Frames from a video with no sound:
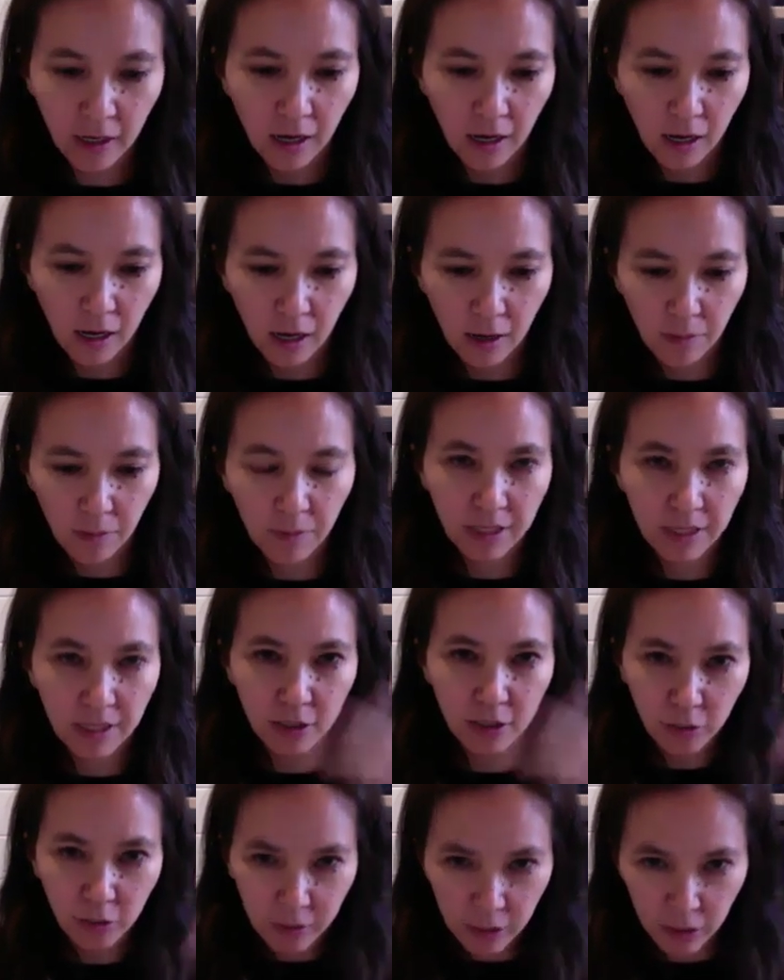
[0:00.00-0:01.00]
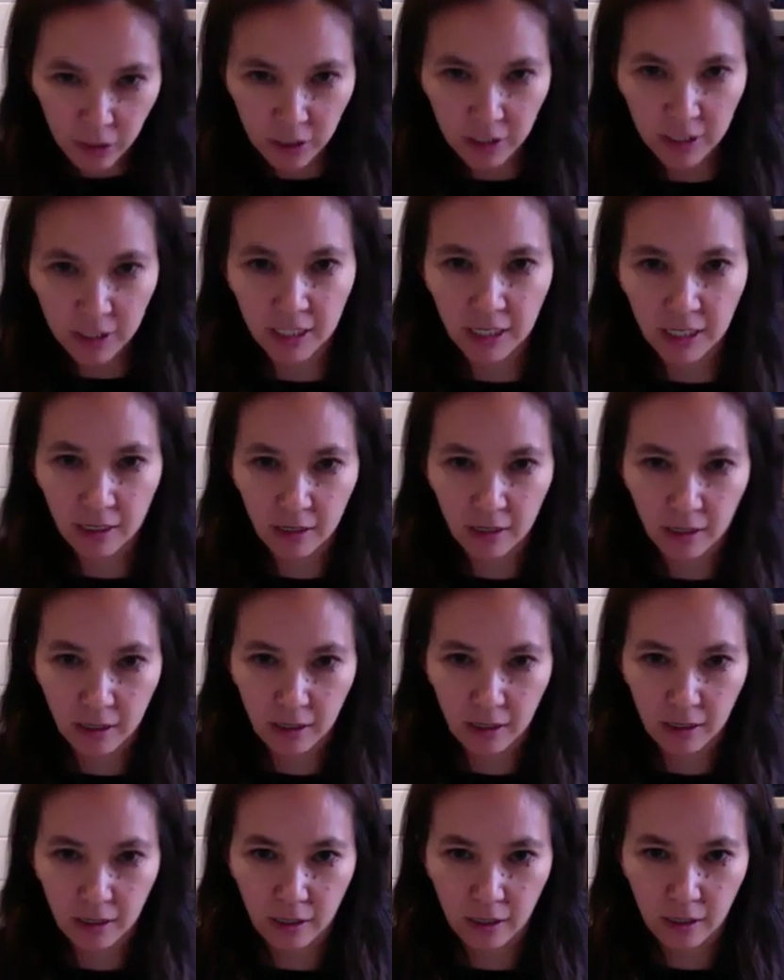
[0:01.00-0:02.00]
But it's always good to get
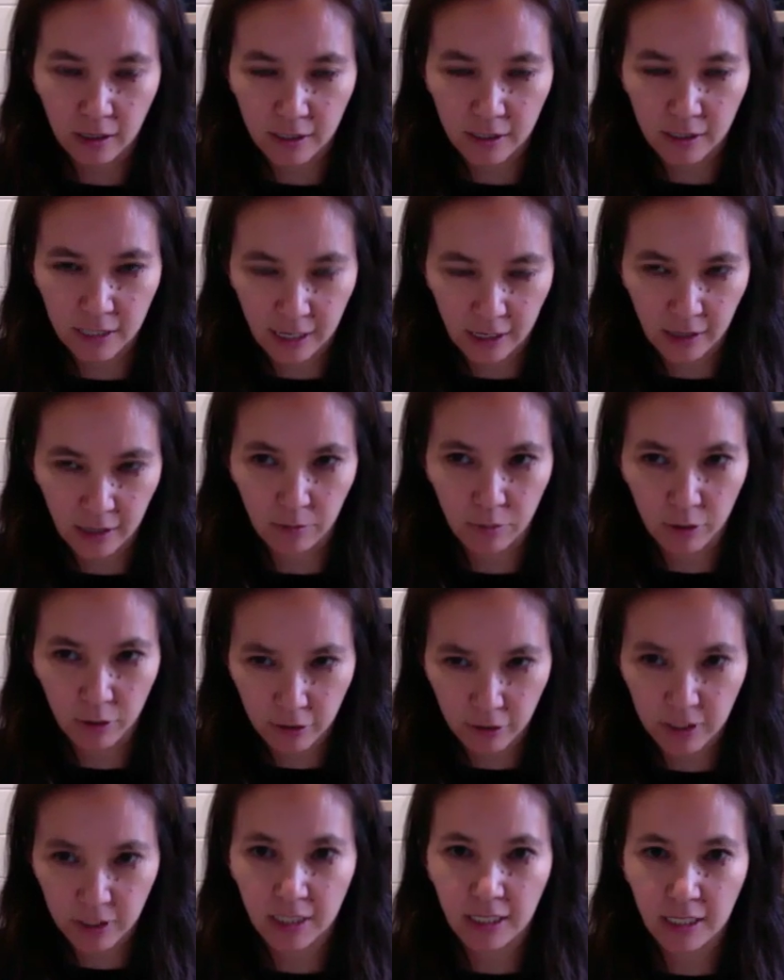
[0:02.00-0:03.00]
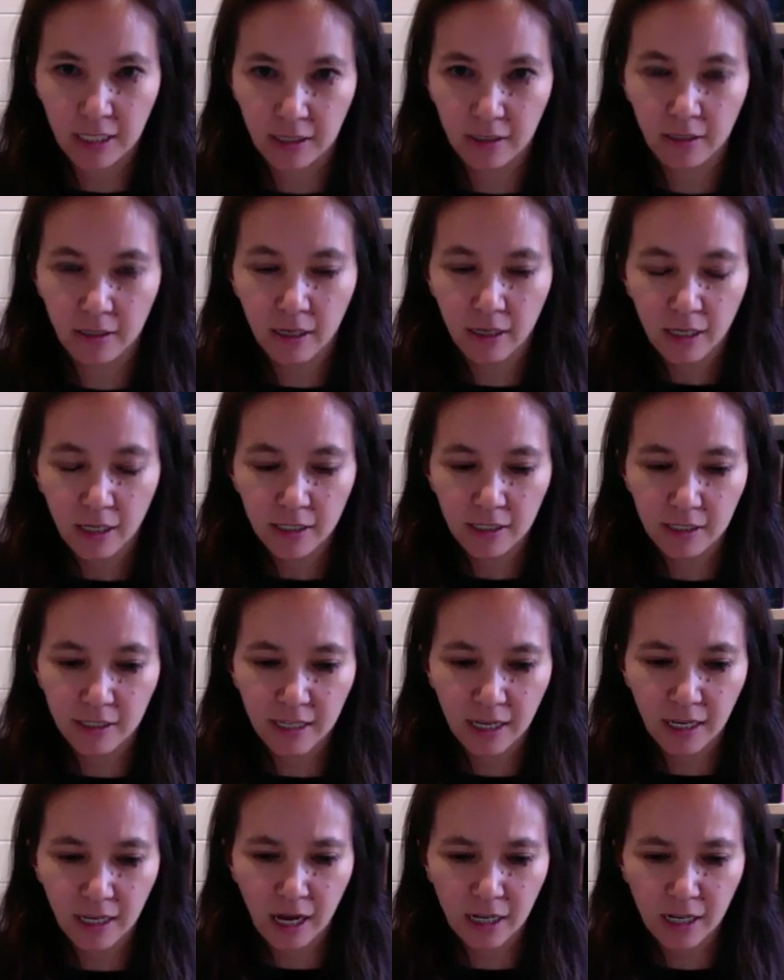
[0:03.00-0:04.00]
a second person in to
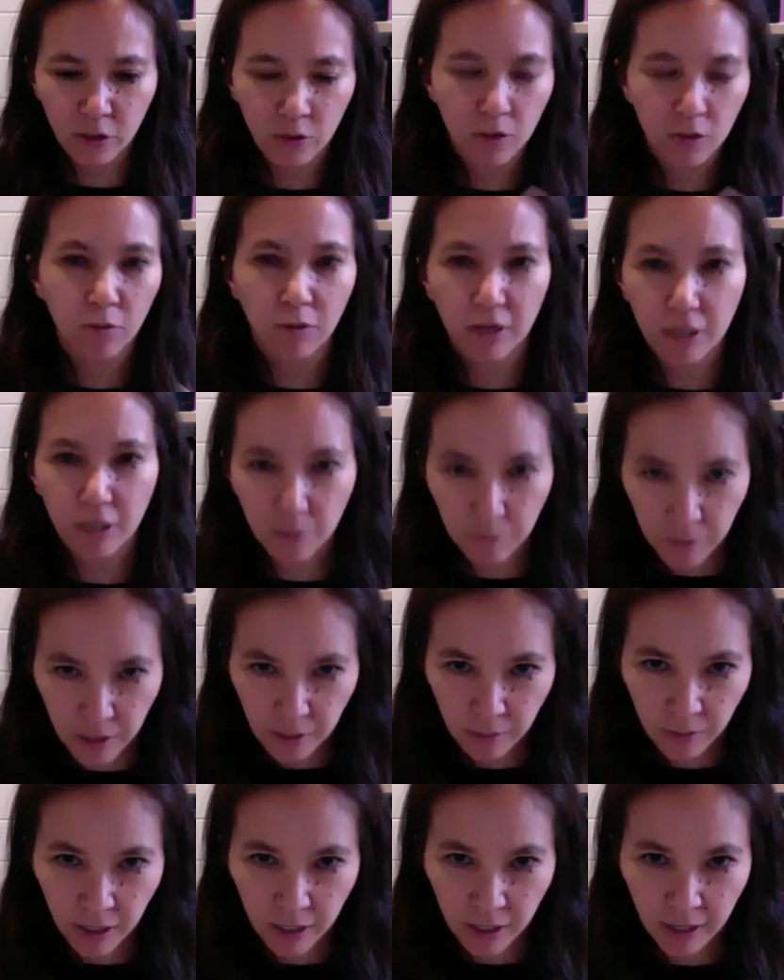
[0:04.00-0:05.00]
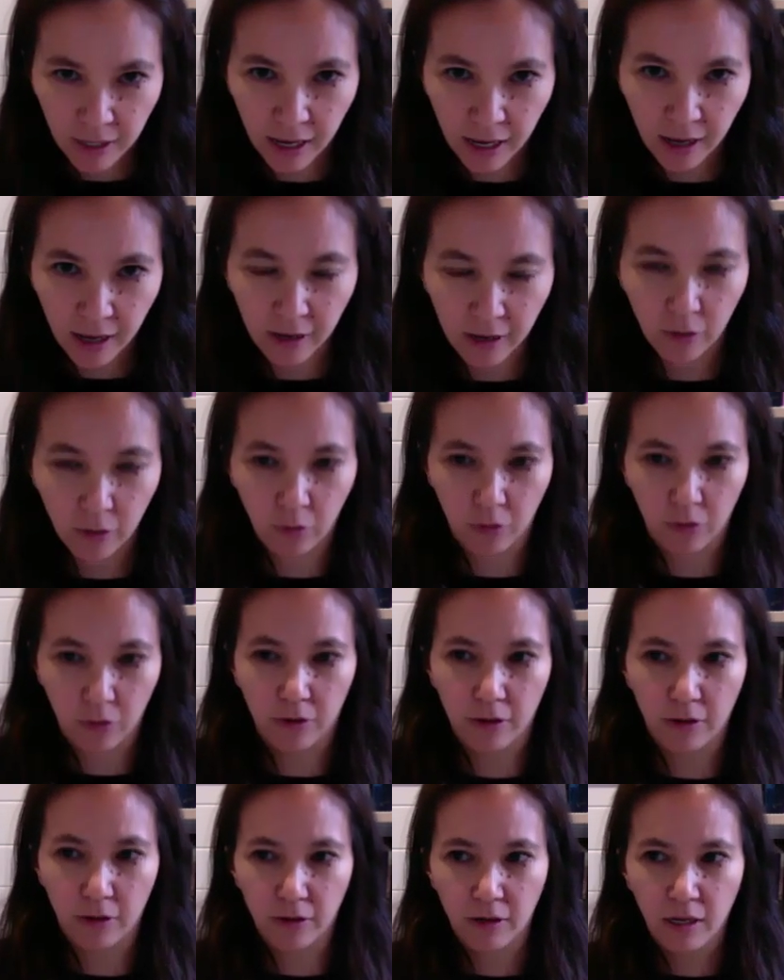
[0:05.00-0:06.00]
say, I don't know what you mean by that,
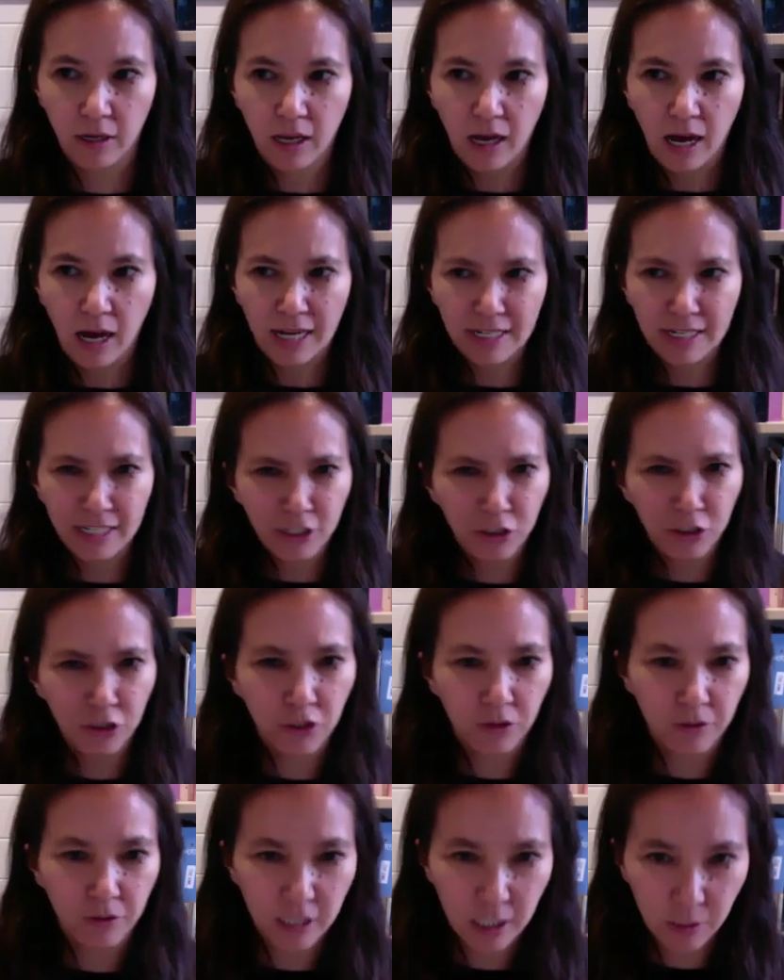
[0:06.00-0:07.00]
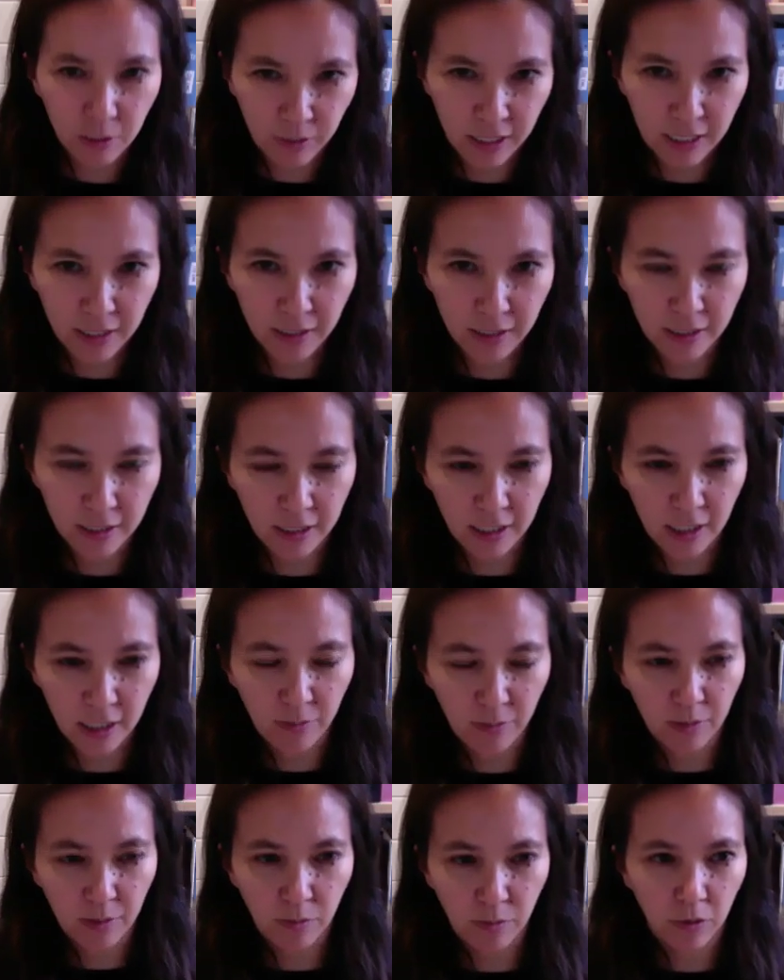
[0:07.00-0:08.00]
or I need you to explain this a little
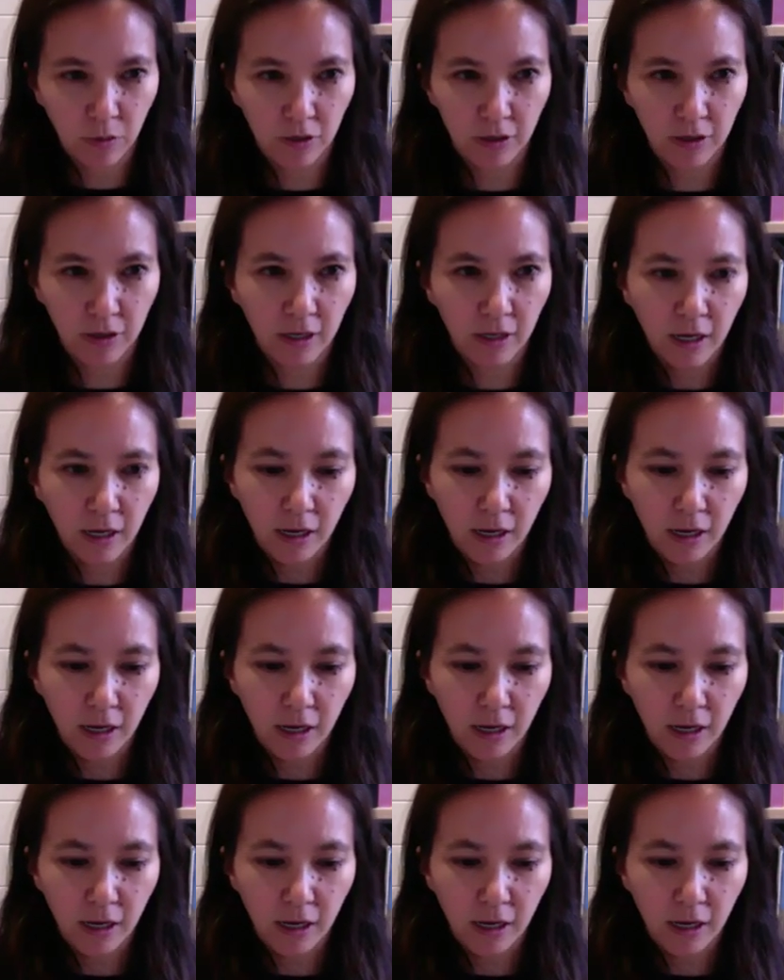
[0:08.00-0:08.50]
bit more.